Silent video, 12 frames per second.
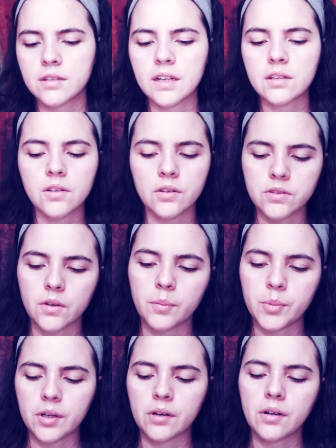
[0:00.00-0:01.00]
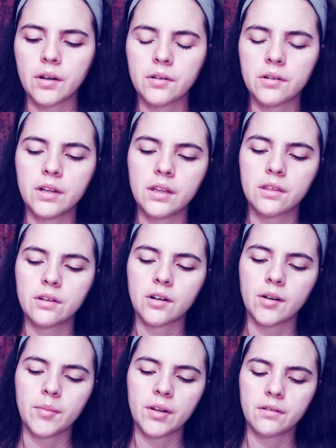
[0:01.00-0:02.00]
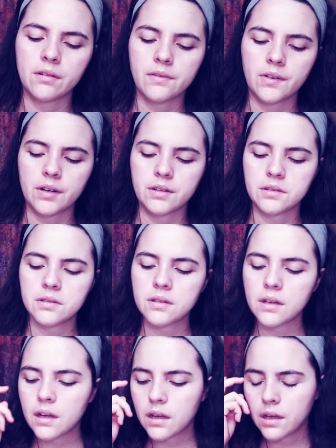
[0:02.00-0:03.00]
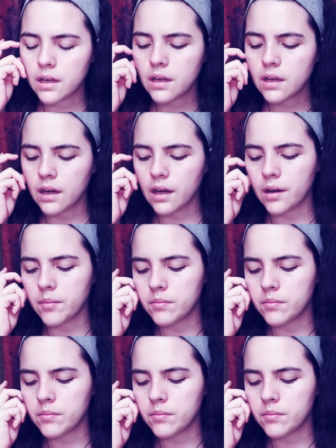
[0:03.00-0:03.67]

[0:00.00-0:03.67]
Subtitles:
It has also appeared underneath the hermit in reverse. So